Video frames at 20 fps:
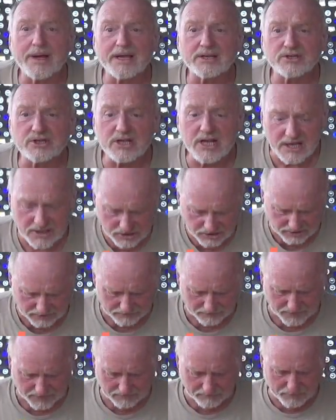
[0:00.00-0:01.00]
imagination.
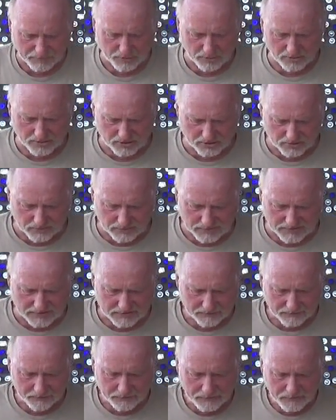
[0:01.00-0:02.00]
But pure
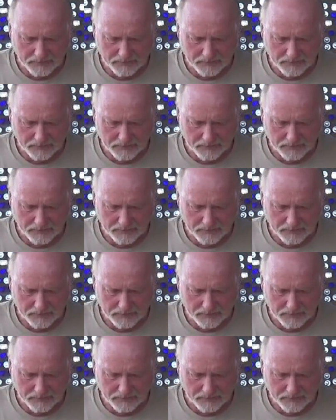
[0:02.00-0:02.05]
juice